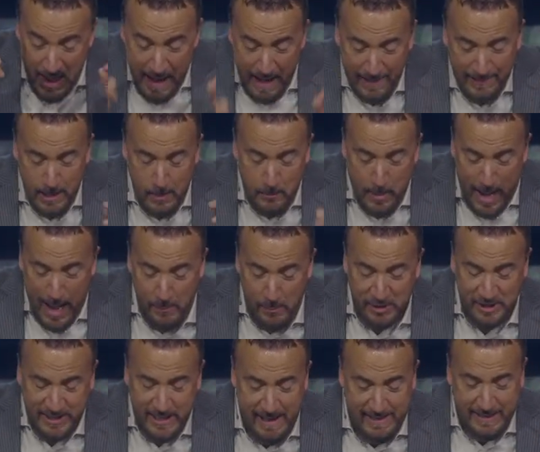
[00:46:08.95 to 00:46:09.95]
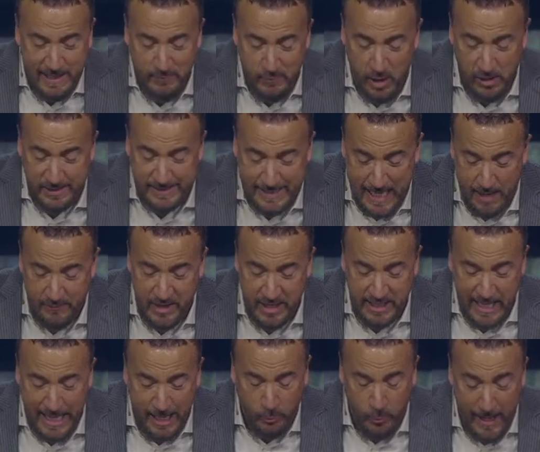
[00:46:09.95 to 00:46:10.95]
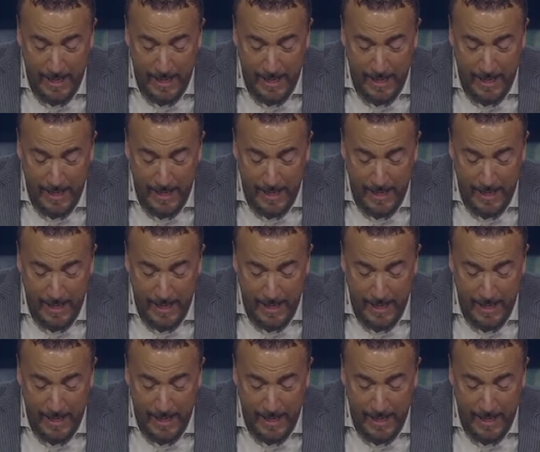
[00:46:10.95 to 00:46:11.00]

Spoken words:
And the Bible says in verse 17,